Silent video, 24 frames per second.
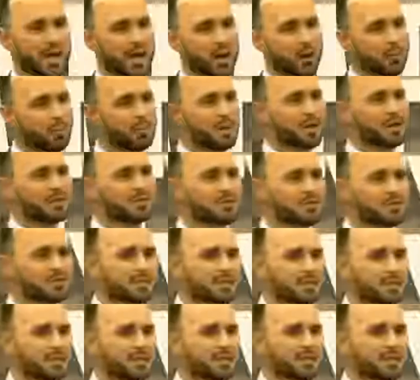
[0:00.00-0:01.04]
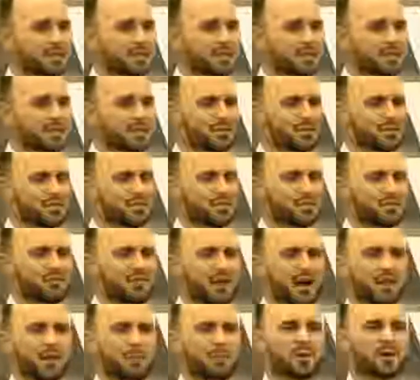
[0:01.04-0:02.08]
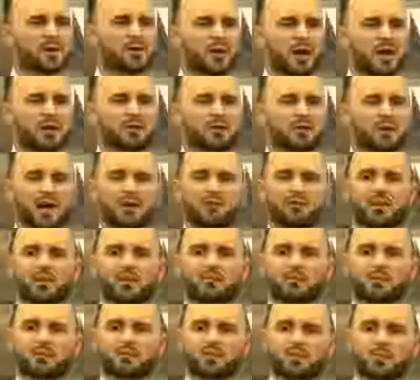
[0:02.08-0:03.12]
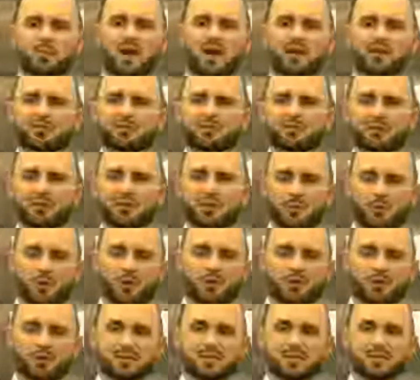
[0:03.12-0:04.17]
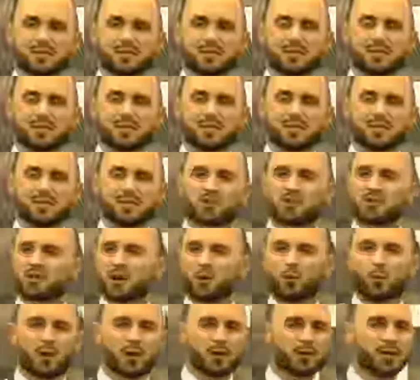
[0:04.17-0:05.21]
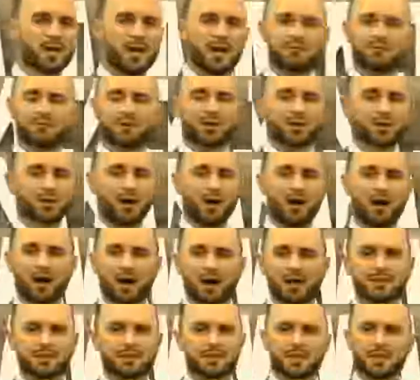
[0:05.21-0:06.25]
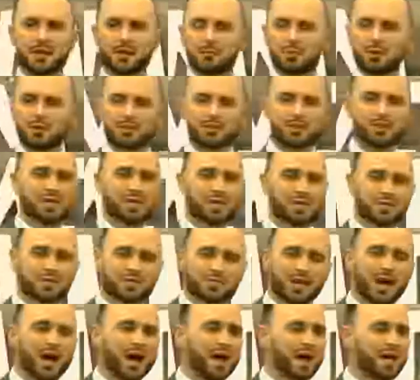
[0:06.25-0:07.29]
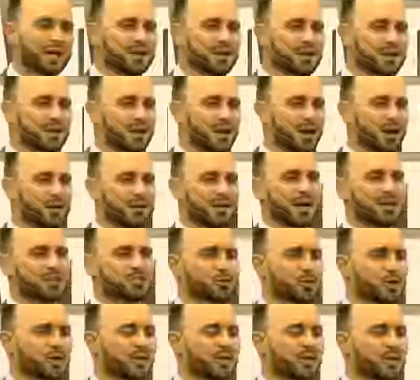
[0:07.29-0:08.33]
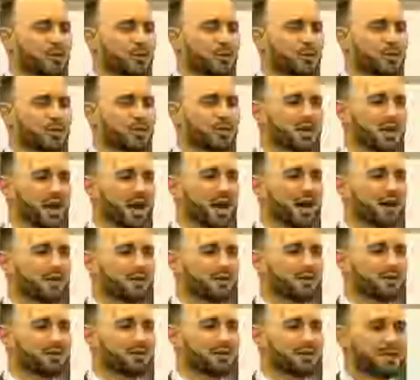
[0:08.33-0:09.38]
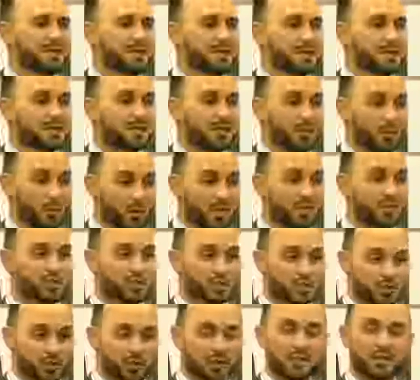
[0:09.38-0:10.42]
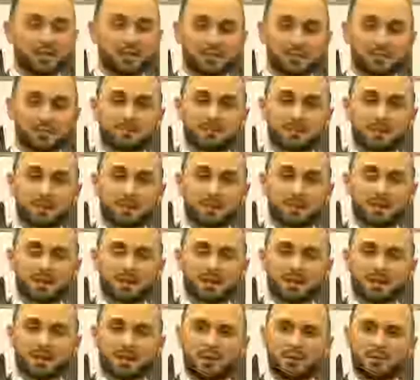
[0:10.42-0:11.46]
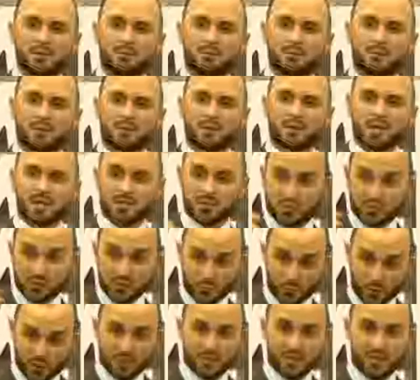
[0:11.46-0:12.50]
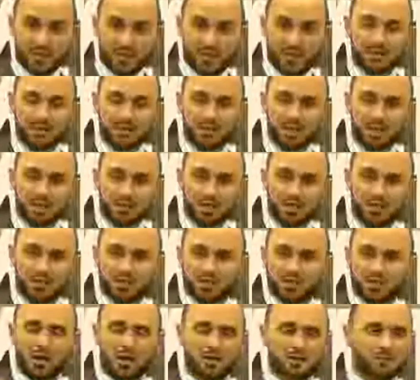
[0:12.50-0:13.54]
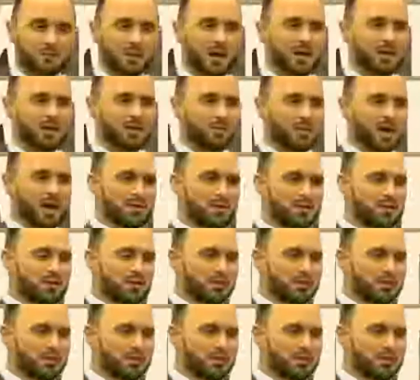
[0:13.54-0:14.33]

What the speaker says: help us to develop a greater level of respect for your Word so that we're never caught pushing it aside or not treating it with the honor that we should treat it. It's the remedy. And Jesus talked about it in Matthew